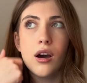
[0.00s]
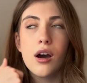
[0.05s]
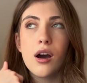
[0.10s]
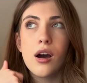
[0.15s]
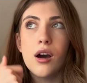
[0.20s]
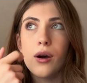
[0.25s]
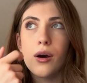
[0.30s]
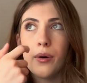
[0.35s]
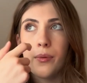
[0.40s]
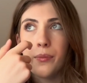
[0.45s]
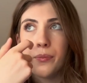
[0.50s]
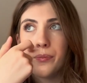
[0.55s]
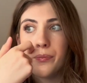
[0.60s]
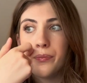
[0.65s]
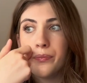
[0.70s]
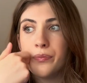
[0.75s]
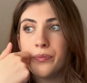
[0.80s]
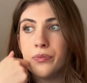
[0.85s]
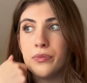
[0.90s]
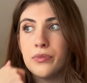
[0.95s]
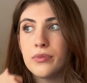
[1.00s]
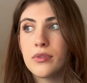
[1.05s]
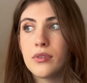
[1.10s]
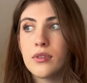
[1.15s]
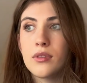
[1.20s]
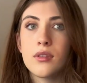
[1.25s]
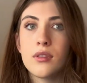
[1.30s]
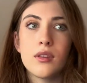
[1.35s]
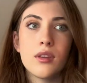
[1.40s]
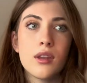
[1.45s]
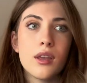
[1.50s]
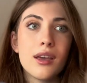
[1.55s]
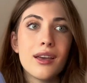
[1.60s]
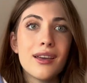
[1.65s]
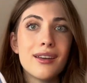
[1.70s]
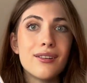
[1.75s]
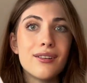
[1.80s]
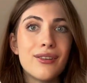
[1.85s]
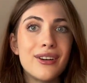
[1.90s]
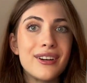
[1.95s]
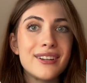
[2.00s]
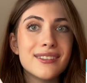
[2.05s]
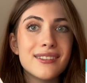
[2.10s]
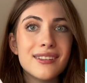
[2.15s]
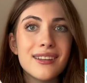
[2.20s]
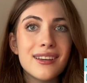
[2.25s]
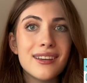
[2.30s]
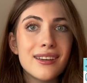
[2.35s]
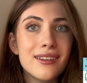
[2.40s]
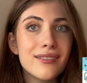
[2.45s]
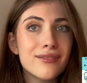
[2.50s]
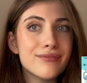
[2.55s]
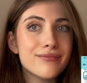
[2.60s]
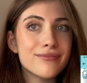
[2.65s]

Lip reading: And honestly,